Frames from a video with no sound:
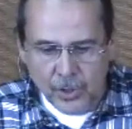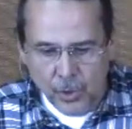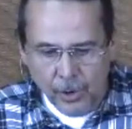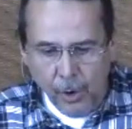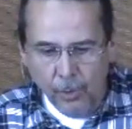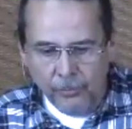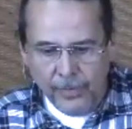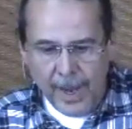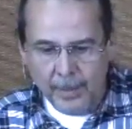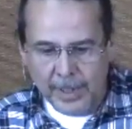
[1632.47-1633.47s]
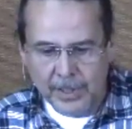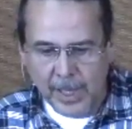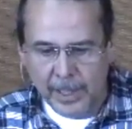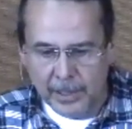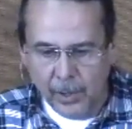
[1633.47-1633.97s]
your own
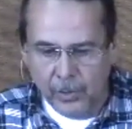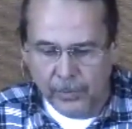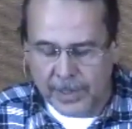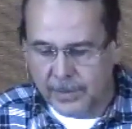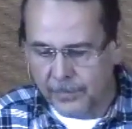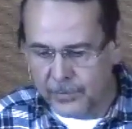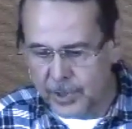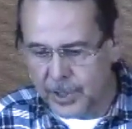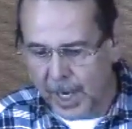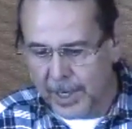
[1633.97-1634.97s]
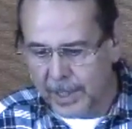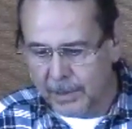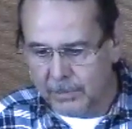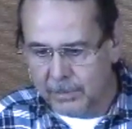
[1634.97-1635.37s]
families, let alone the rest of society.